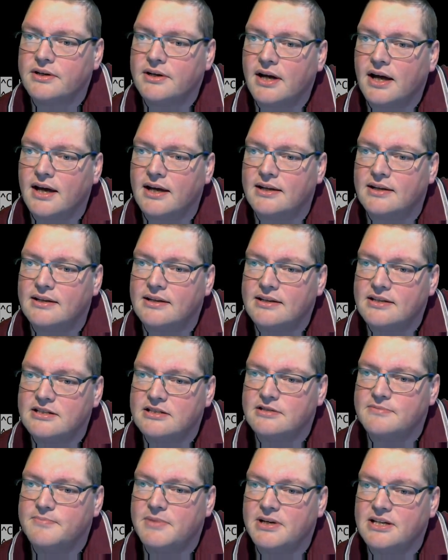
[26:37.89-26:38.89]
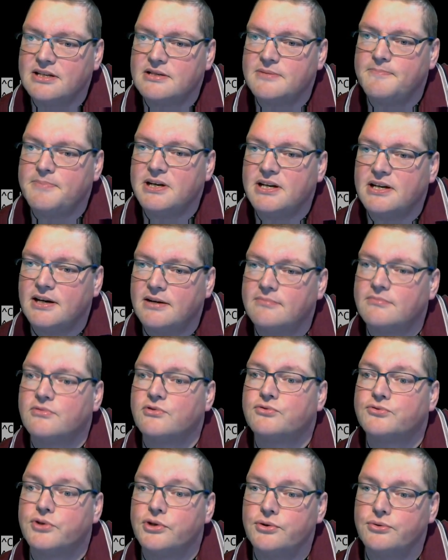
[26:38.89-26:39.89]
and this means
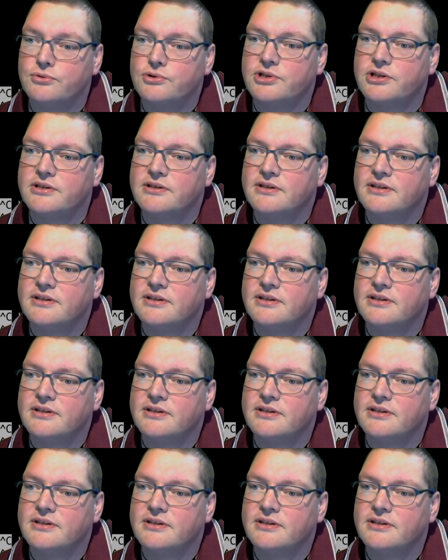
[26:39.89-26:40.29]
become root.